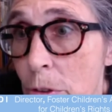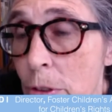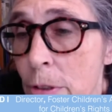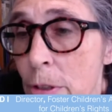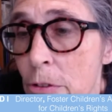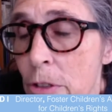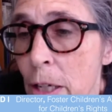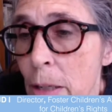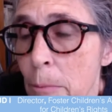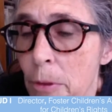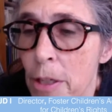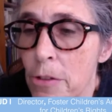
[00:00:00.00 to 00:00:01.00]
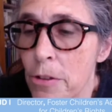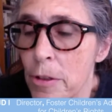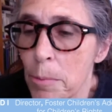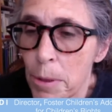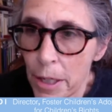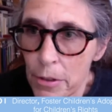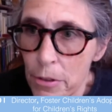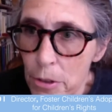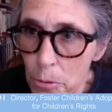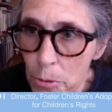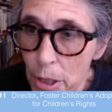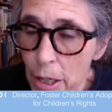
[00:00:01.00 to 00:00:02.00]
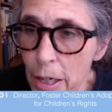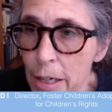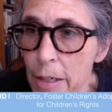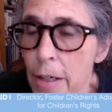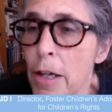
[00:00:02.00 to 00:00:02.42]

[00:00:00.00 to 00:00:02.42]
the same things that apply to you and I